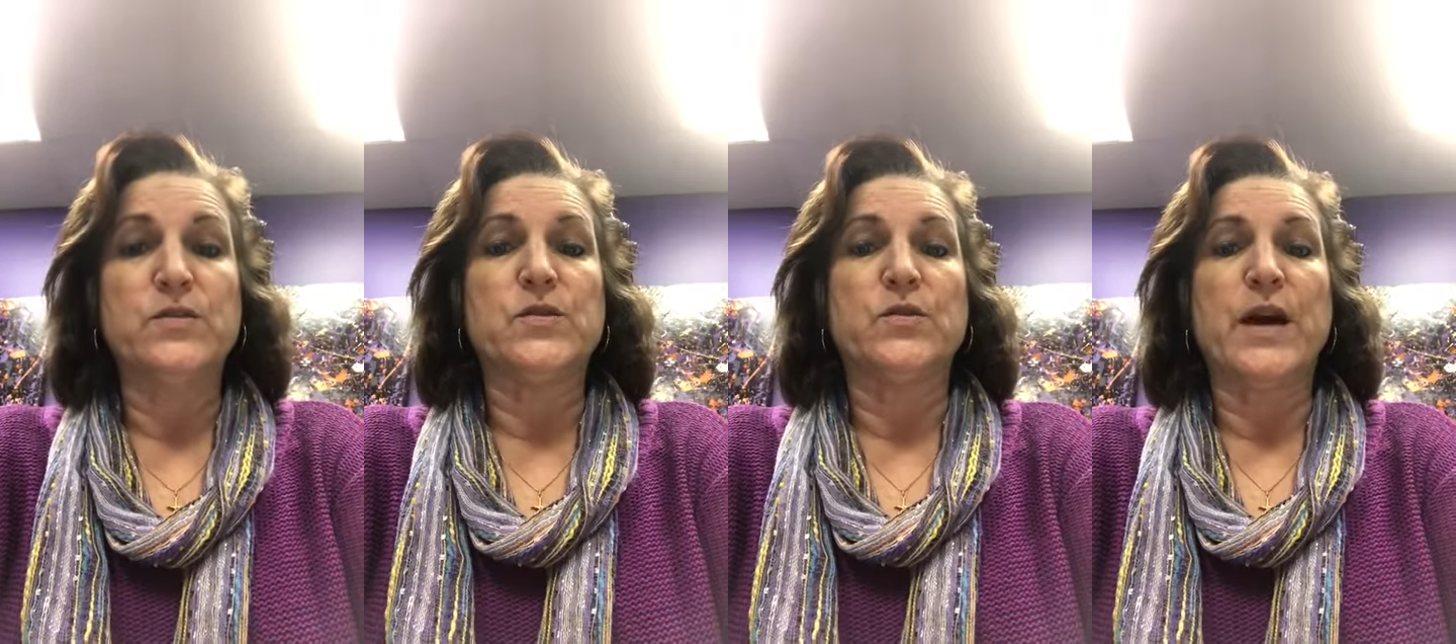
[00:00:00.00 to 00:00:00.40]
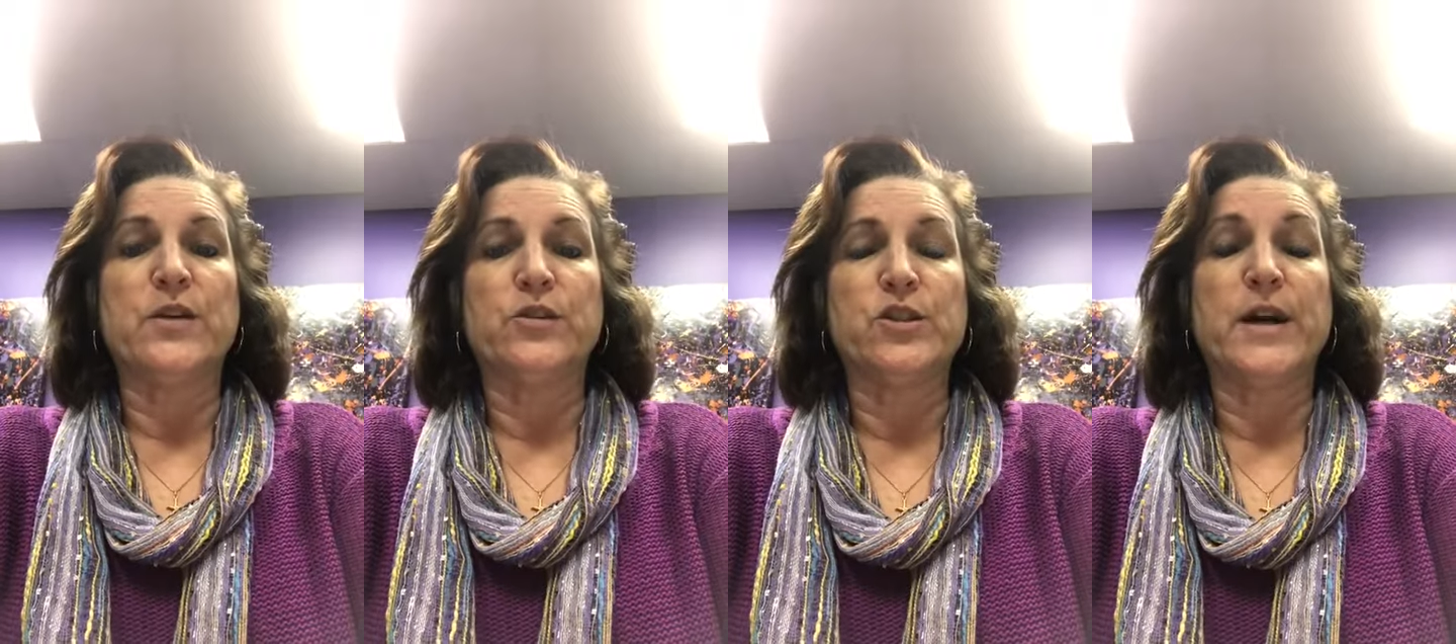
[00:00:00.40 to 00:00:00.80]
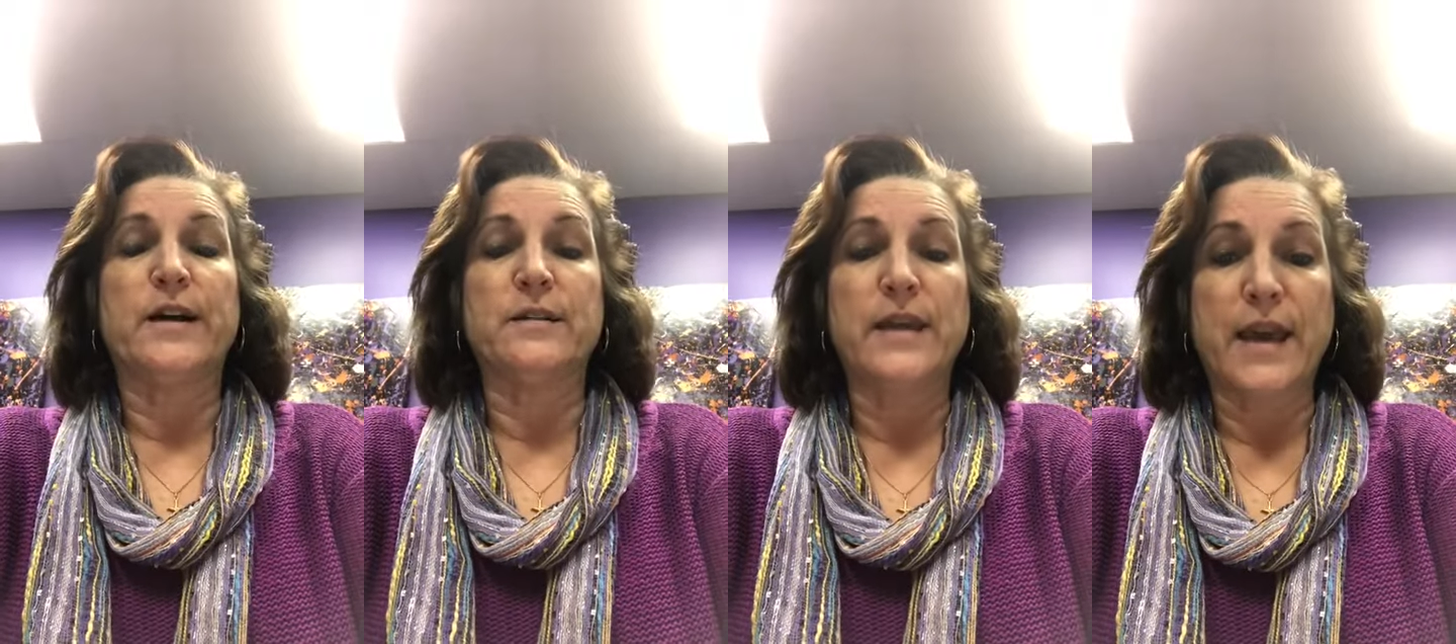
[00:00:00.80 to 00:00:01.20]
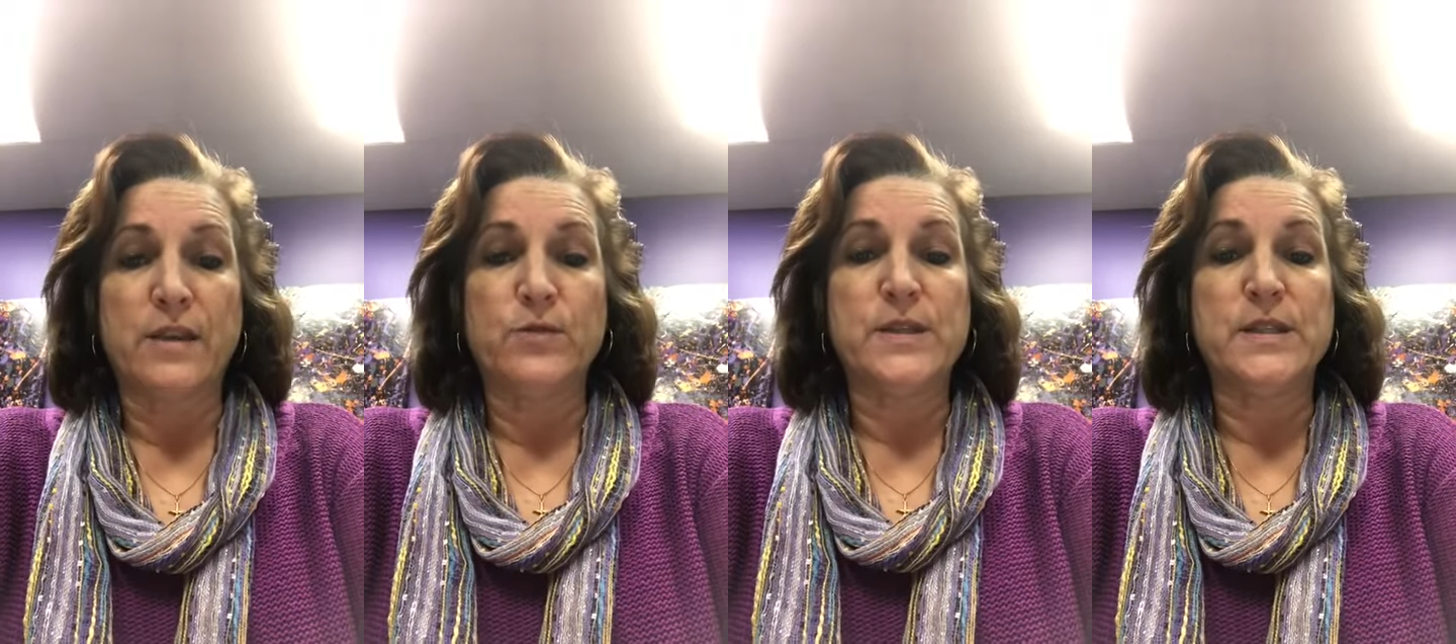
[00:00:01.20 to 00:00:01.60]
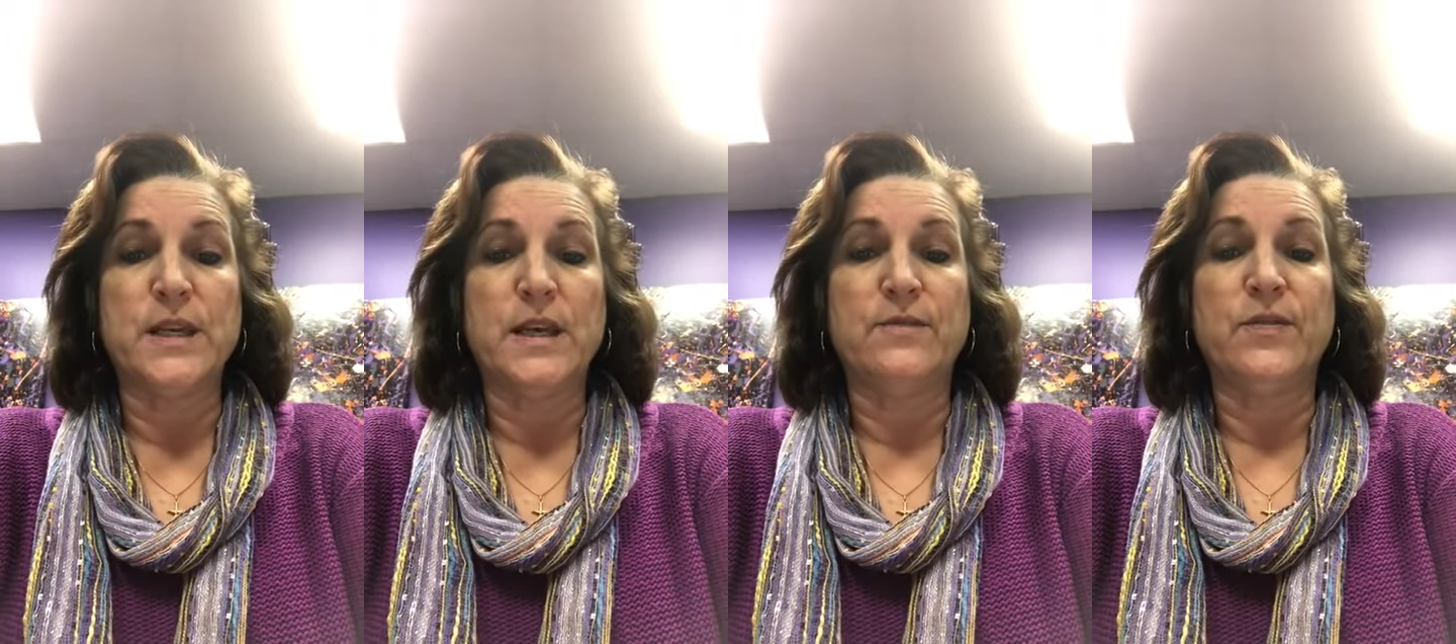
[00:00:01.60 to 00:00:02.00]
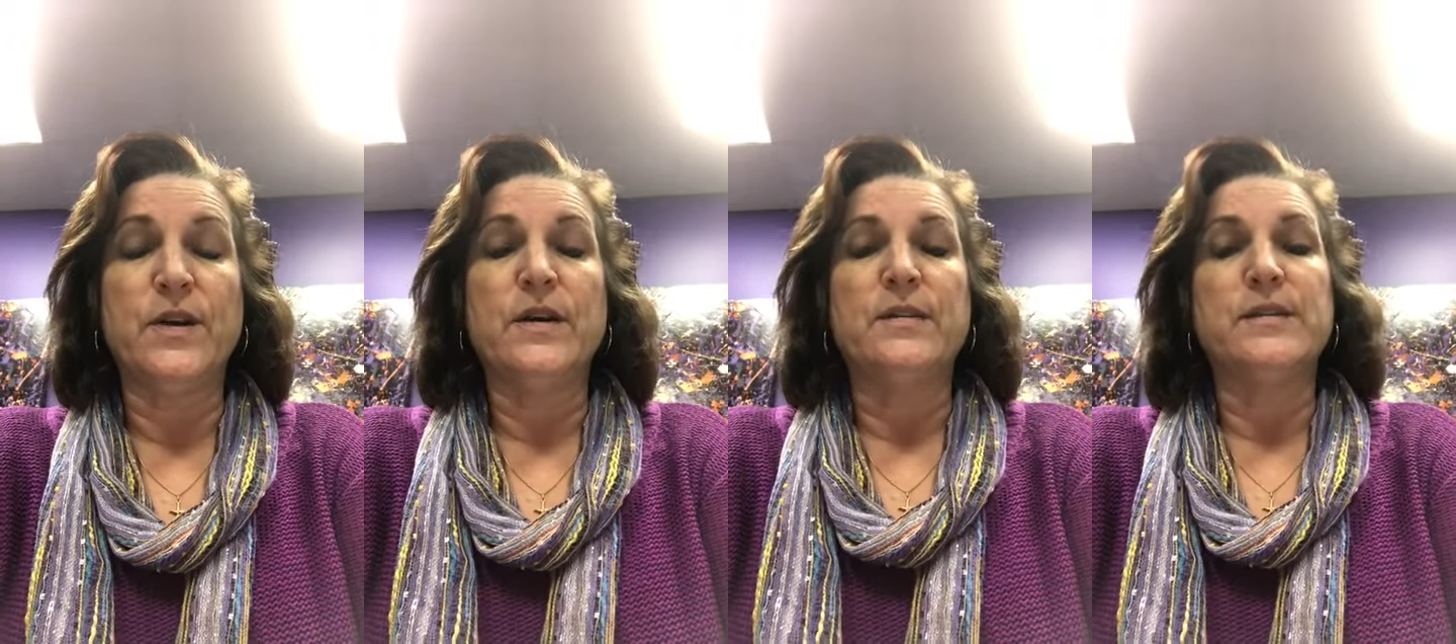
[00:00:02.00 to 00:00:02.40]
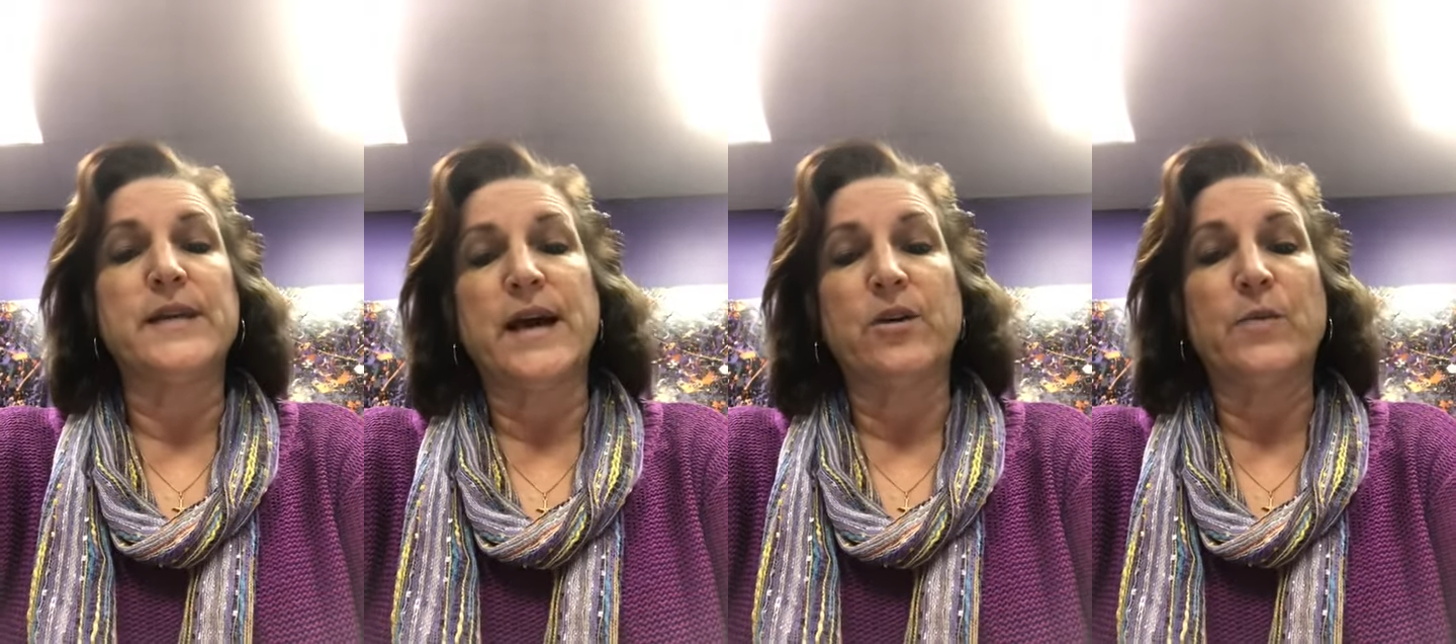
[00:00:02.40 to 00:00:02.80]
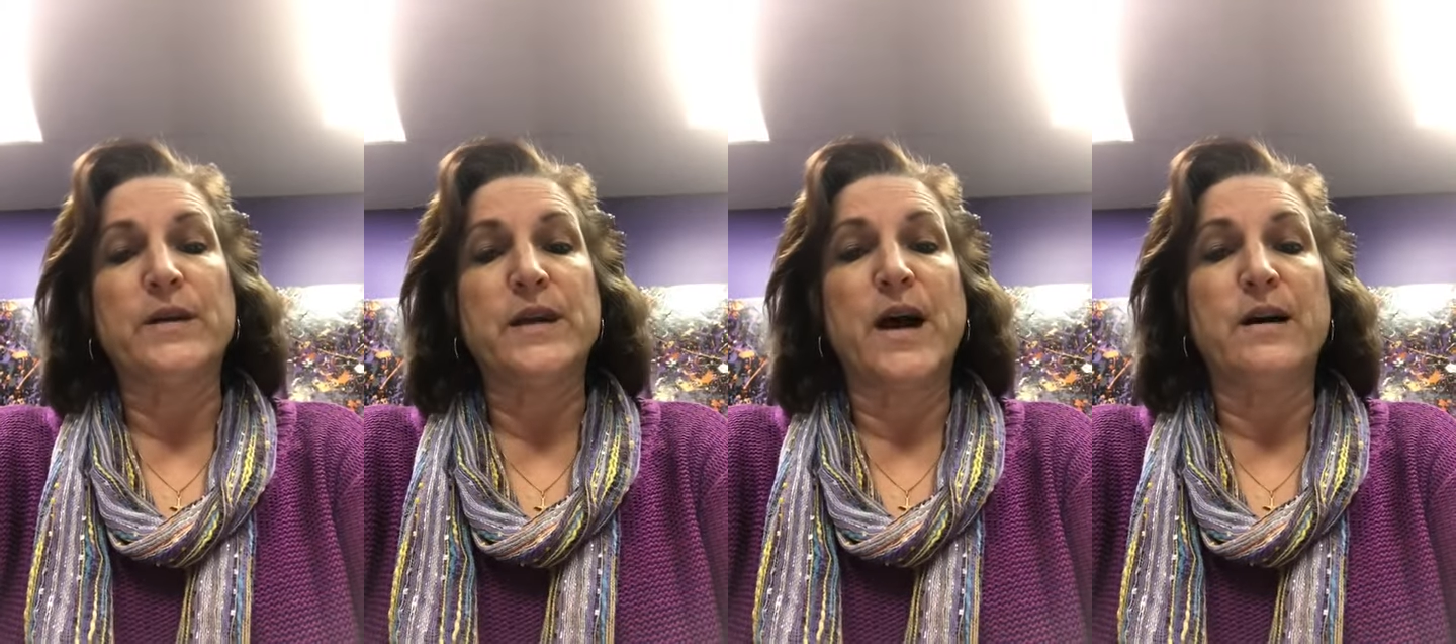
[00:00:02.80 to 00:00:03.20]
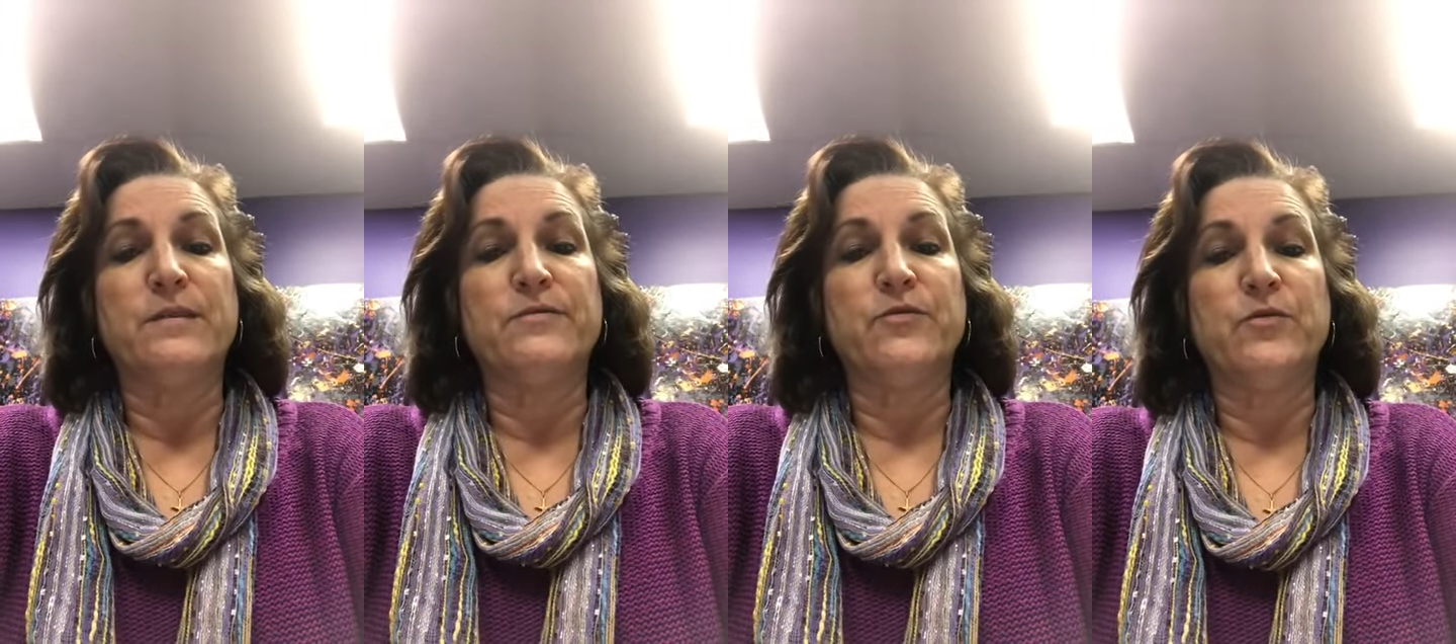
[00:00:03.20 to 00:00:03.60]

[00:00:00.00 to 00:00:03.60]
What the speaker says: so that your child can receive the sacrament of